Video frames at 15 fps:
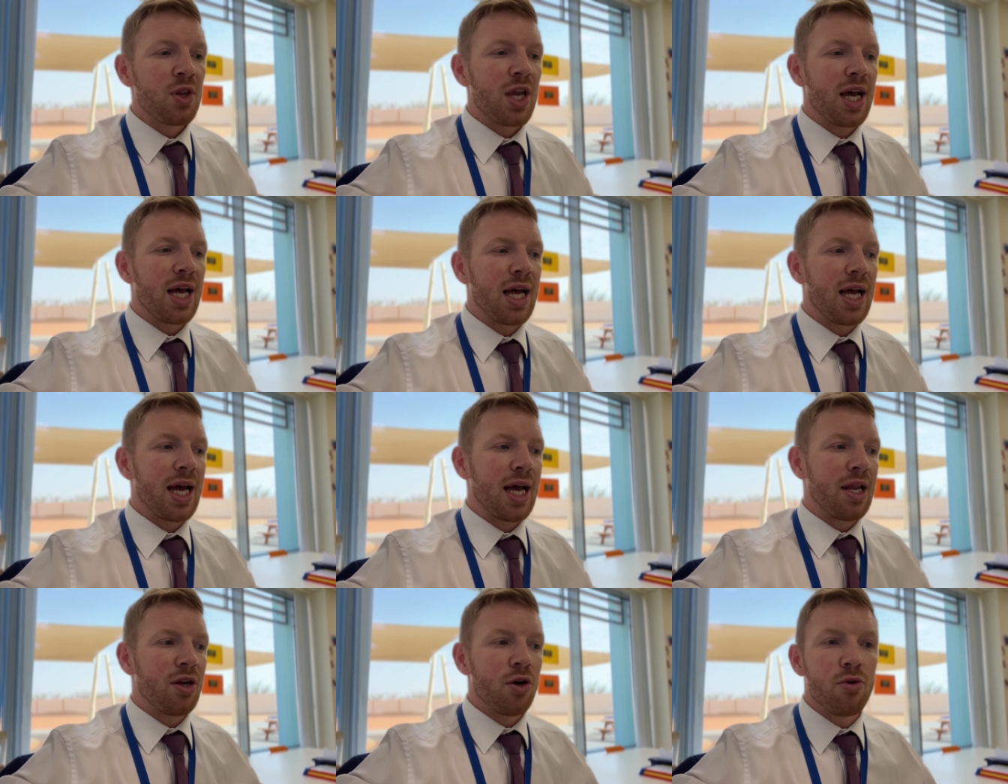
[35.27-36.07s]
Uh,
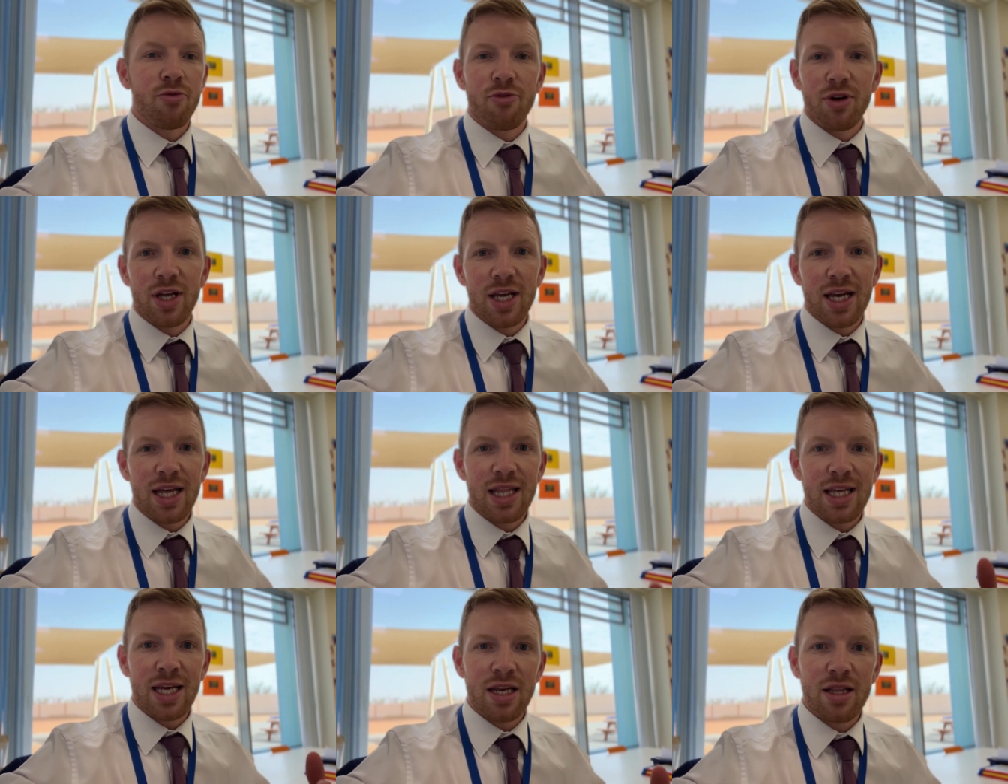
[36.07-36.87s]
and hopefully at
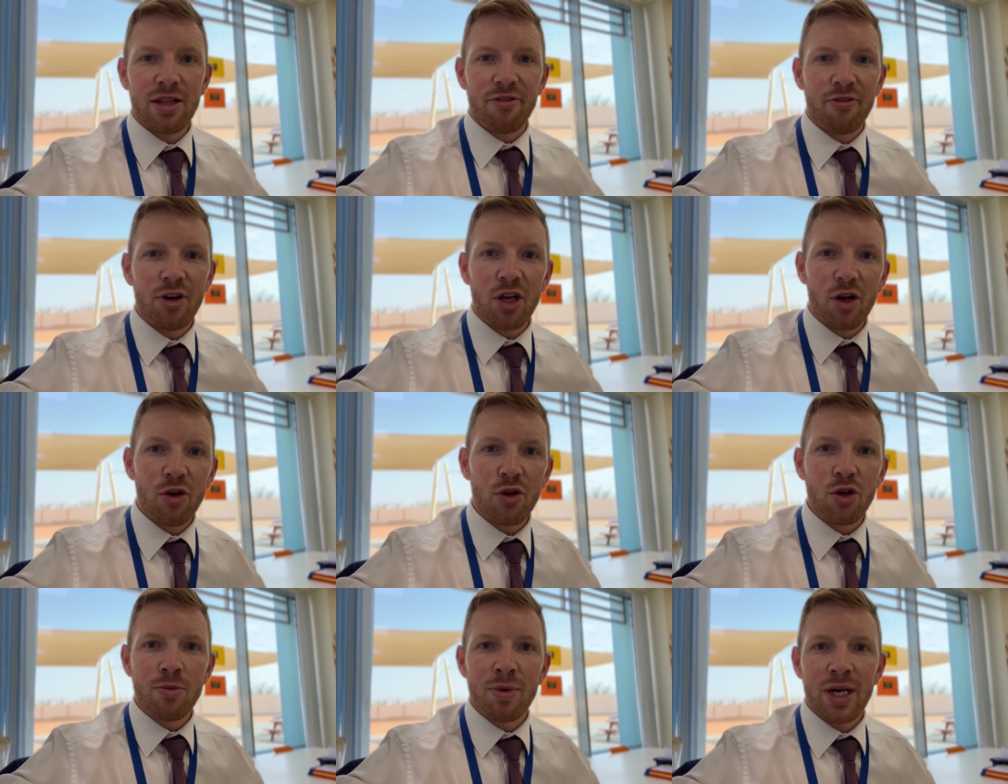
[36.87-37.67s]
the end of this video,
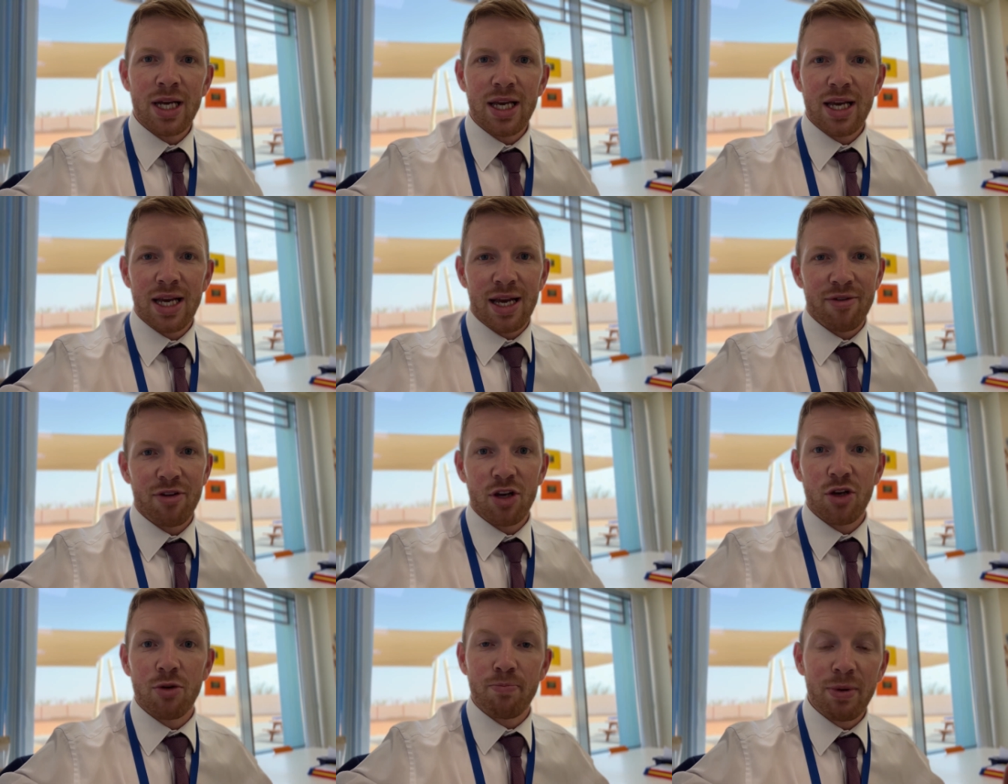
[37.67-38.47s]
you might have a
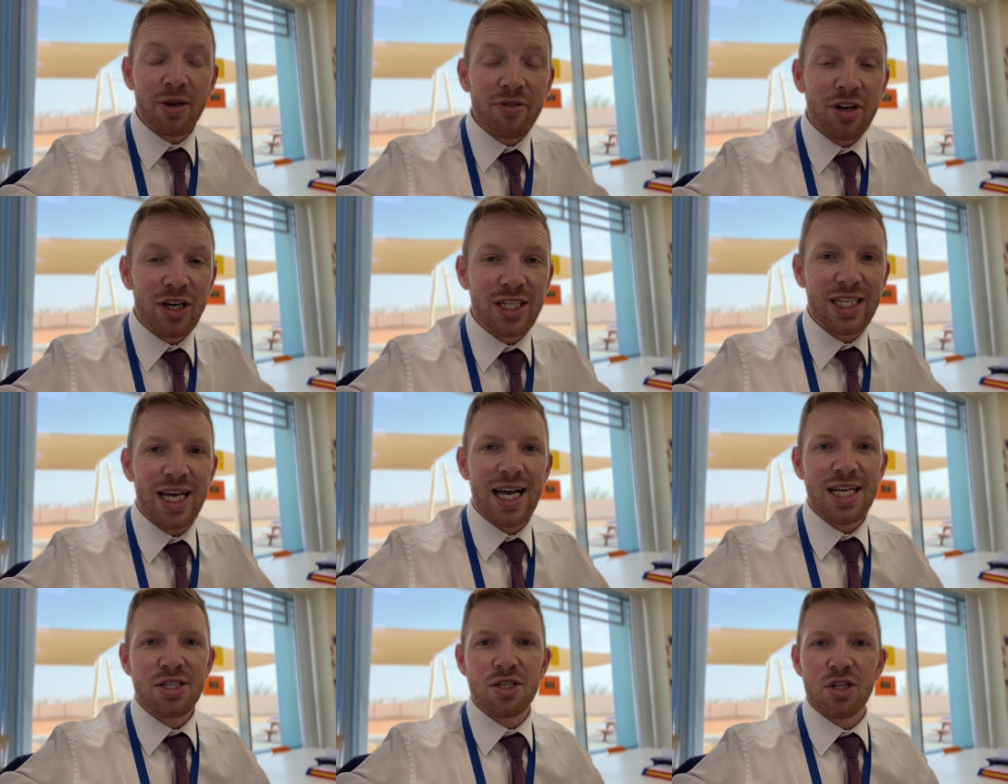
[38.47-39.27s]
good bit of an idea
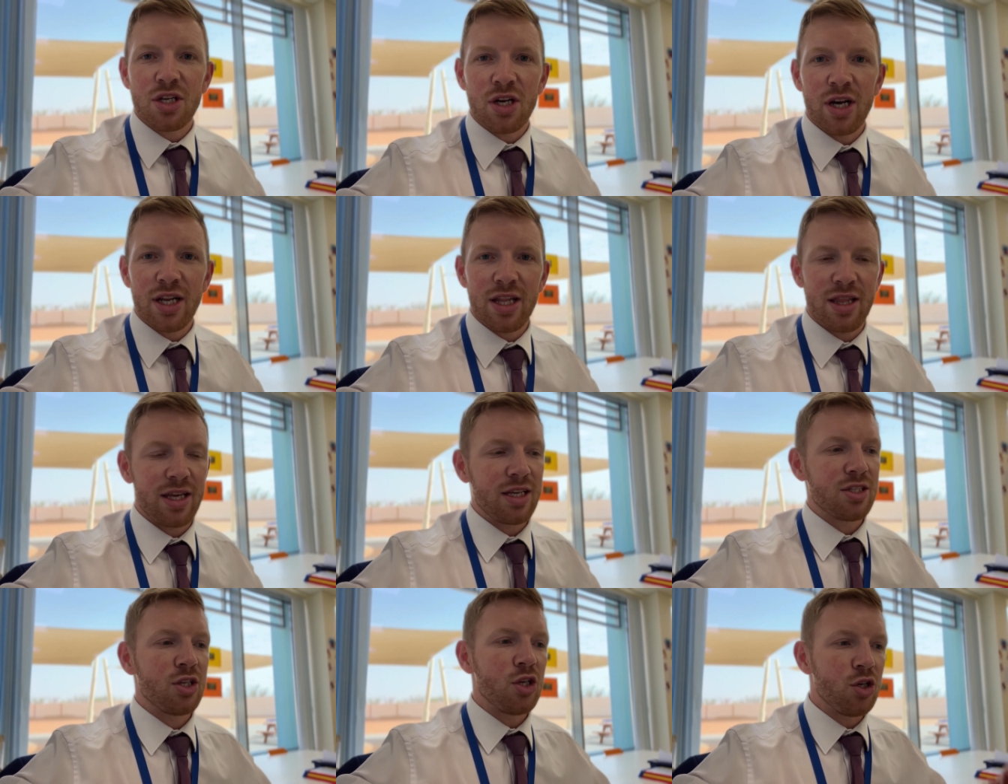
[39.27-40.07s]
as to the kind of
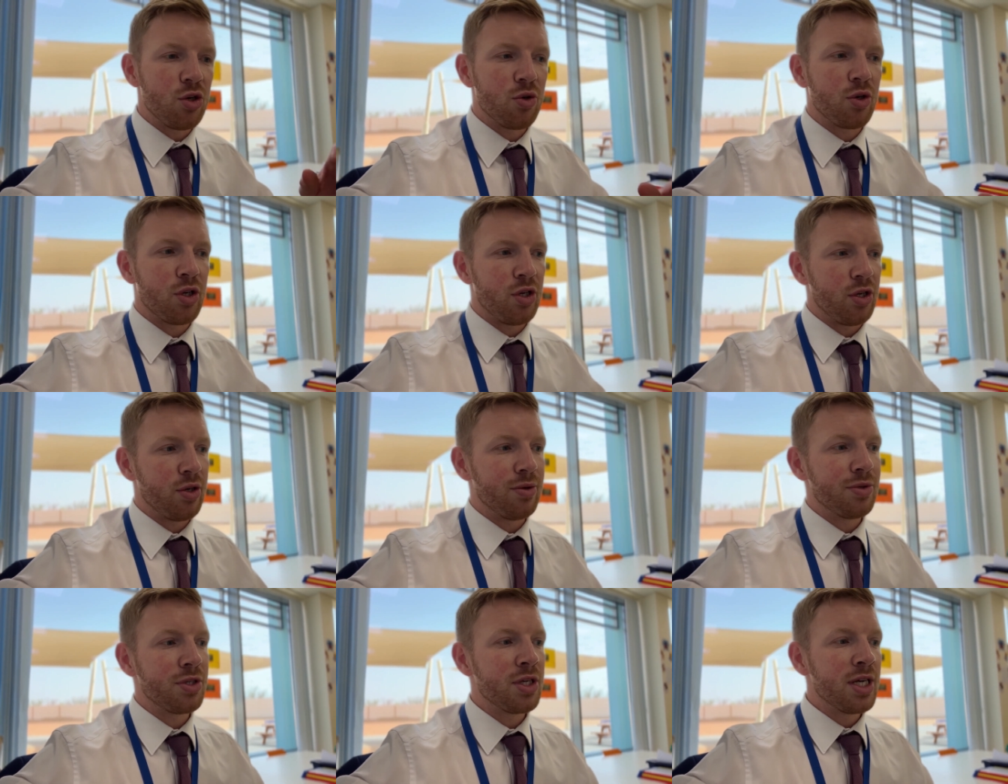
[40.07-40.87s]
things that you can
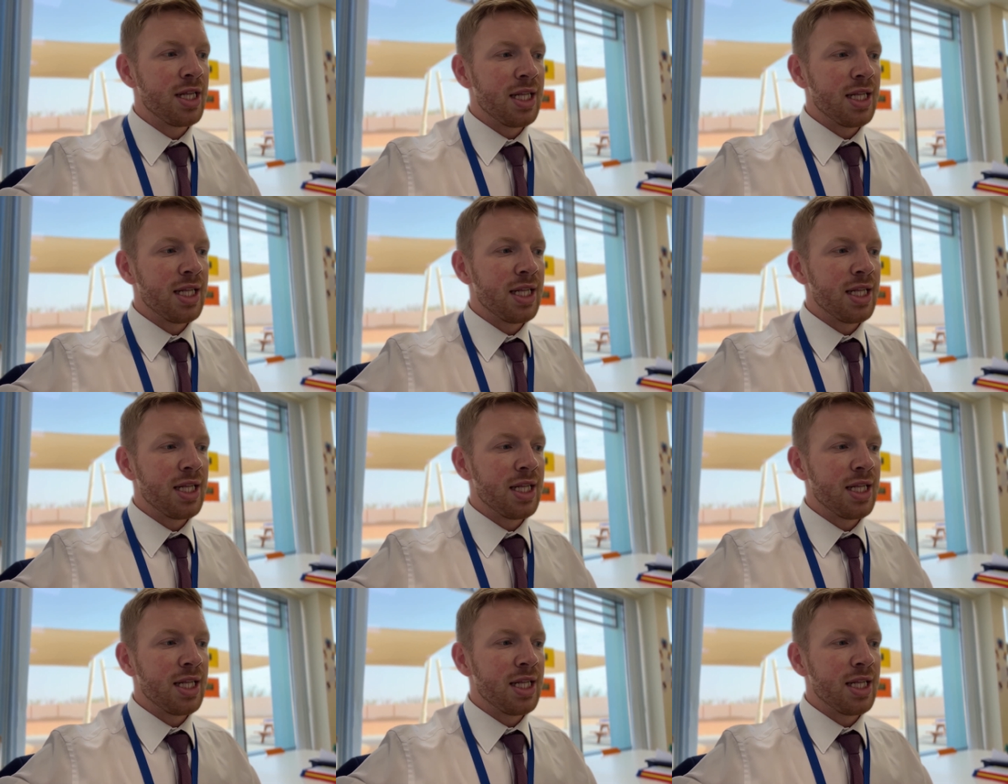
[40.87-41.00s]
use.